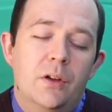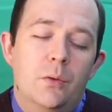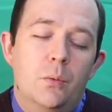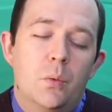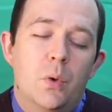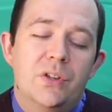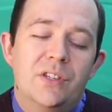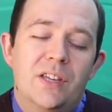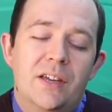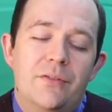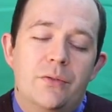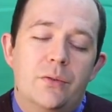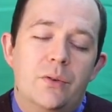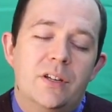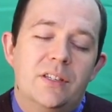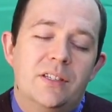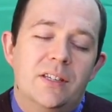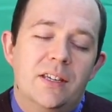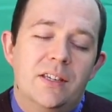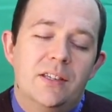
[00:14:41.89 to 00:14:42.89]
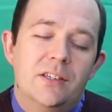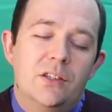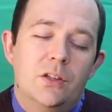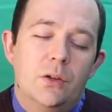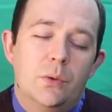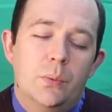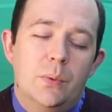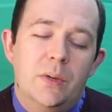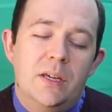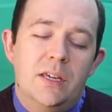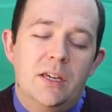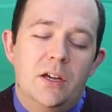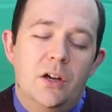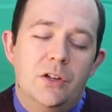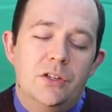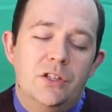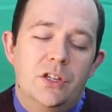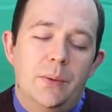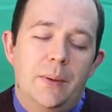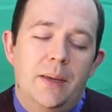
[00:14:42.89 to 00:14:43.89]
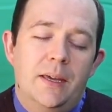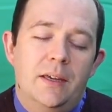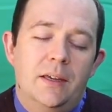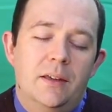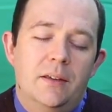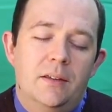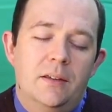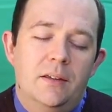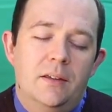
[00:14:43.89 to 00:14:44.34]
whatever it is that we are doing.